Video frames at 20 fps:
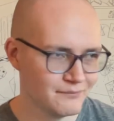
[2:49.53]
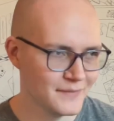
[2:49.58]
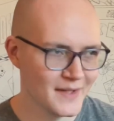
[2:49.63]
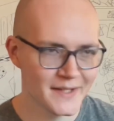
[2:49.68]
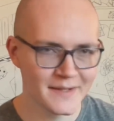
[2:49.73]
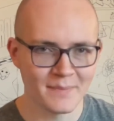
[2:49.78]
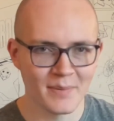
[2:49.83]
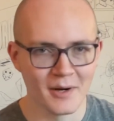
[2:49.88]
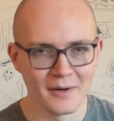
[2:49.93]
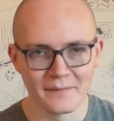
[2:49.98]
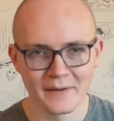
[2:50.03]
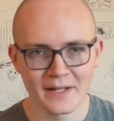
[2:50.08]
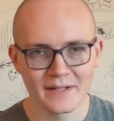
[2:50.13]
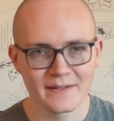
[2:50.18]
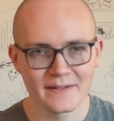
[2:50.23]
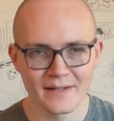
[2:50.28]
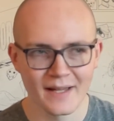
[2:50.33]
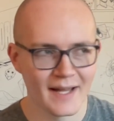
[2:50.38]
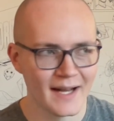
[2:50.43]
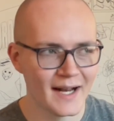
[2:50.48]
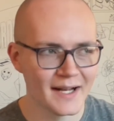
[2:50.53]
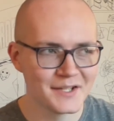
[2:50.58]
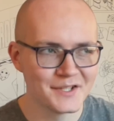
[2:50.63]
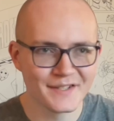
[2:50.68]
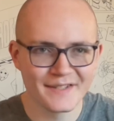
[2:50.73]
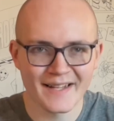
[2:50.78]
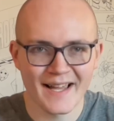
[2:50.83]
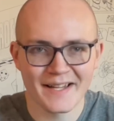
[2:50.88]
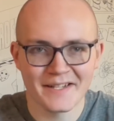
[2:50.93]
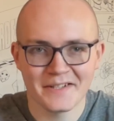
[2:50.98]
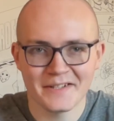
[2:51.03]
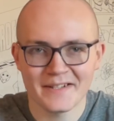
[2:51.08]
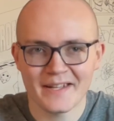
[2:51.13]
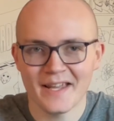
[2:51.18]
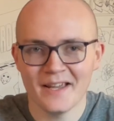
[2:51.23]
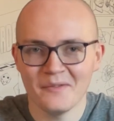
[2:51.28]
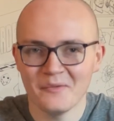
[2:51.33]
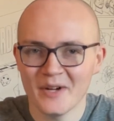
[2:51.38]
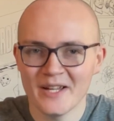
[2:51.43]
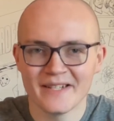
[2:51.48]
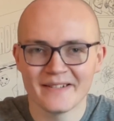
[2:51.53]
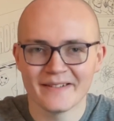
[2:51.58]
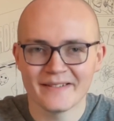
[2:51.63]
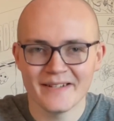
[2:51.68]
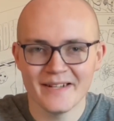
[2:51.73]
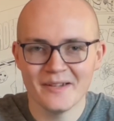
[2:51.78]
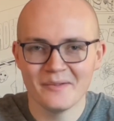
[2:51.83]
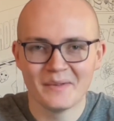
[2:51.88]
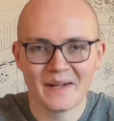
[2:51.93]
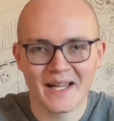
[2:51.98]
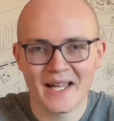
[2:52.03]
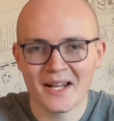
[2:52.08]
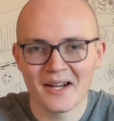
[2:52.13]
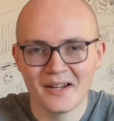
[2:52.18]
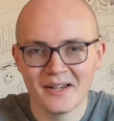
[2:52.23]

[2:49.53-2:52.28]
It's perfect. And I just can't wait to see what kind